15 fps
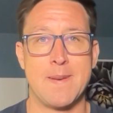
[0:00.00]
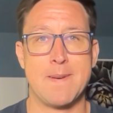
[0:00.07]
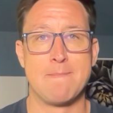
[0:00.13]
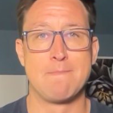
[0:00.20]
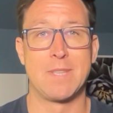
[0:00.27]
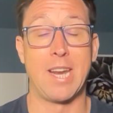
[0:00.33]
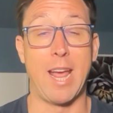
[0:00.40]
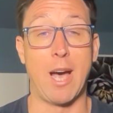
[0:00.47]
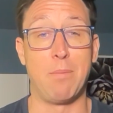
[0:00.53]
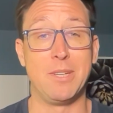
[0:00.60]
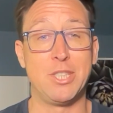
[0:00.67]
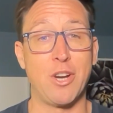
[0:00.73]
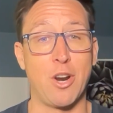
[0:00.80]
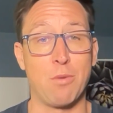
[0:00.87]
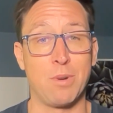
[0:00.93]
Today, I'll be
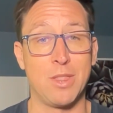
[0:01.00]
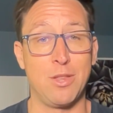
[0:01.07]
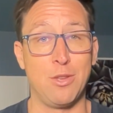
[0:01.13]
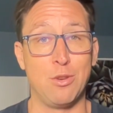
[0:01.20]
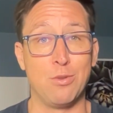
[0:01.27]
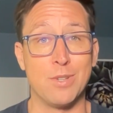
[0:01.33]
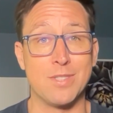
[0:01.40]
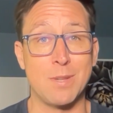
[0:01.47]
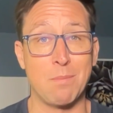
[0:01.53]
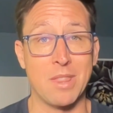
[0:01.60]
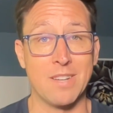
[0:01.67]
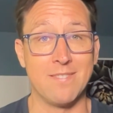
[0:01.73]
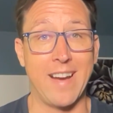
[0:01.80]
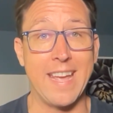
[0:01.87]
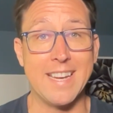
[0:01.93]
sharing with you some of the
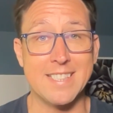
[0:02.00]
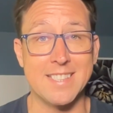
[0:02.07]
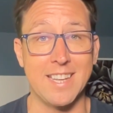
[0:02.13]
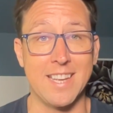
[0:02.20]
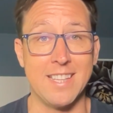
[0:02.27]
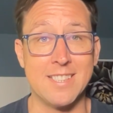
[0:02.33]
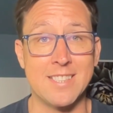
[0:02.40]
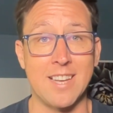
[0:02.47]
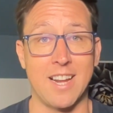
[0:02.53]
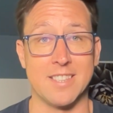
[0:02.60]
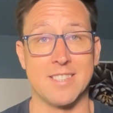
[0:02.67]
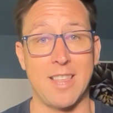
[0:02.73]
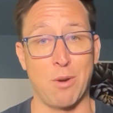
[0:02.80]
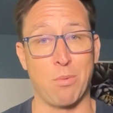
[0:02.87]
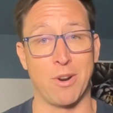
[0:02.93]
latest insights
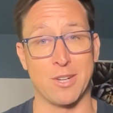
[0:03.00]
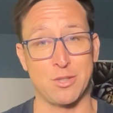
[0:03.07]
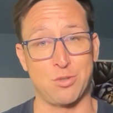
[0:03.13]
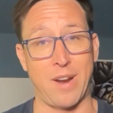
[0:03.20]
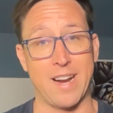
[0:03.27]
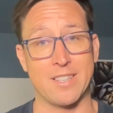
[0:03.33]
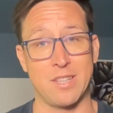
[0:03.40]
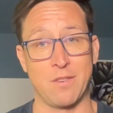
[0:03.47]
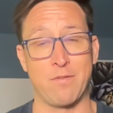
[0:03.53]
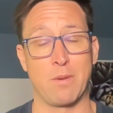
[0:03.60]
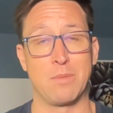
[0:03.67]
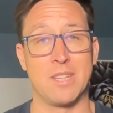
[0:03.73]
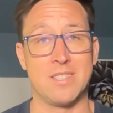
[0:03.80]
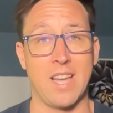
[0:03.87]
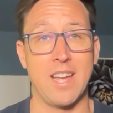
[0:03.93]
that we're extracting from
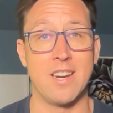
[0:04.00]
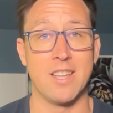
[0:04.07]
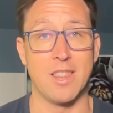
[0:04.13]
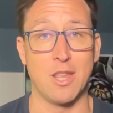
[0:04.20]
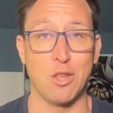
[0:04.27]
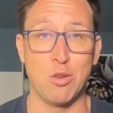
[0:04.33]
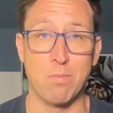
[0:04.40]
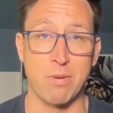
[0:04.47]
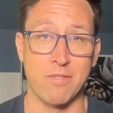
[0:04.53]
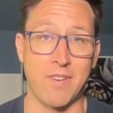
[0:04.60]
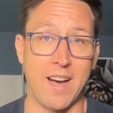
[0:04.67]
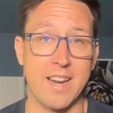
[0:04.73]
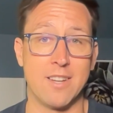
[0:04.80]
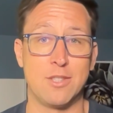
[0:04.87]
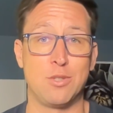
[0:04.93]
the data that you
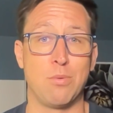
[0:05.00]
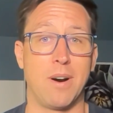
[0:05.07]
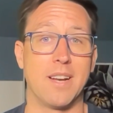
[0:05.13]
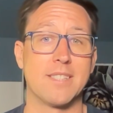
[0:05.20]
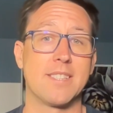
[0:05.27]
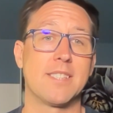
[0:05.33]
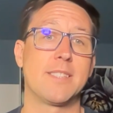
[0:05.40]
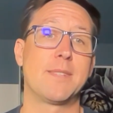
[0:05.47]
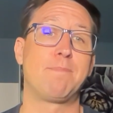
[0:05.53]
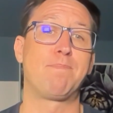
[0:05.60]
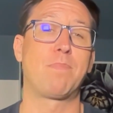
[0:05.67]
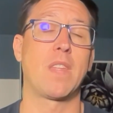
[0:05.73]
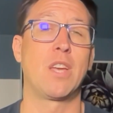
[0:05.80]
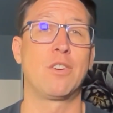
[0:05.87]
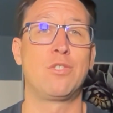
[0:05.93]
provided to us,
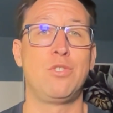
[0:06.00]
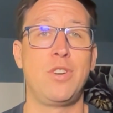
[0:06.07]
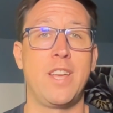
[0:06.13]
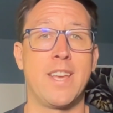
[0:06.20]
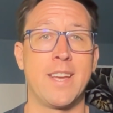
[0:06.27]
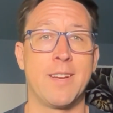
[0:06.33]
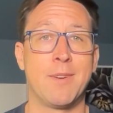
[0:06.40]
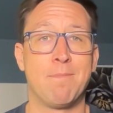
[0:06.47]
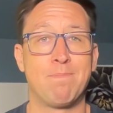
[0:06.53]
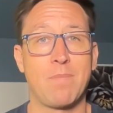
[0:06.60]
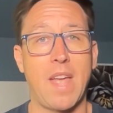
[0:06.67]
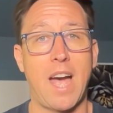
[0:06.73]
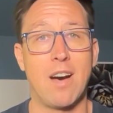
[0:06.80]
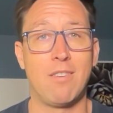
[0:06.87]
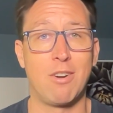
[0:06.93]
including
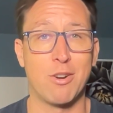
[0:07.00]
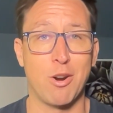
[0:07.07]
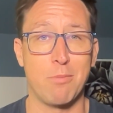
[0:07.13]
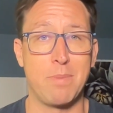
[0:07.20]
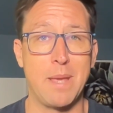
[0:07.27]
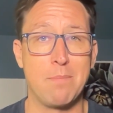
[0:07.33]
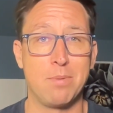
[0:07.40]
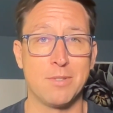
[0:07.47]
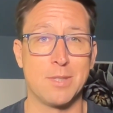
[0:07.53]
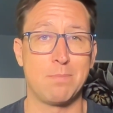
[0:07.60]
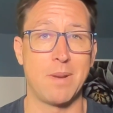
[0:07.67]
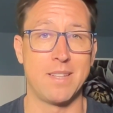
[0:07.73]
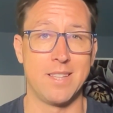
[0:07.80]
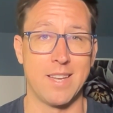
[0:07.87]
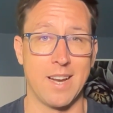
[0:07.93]
how long are people
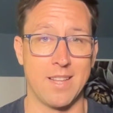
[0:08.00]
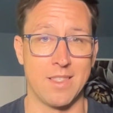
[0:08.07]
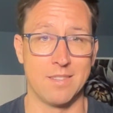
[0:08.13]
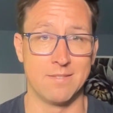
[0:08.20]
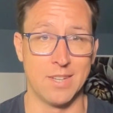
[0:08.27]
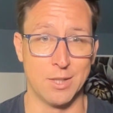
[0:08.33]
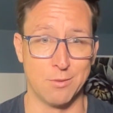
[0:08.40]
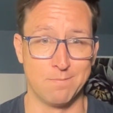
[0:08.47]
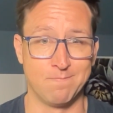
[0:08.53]
spending on the loo?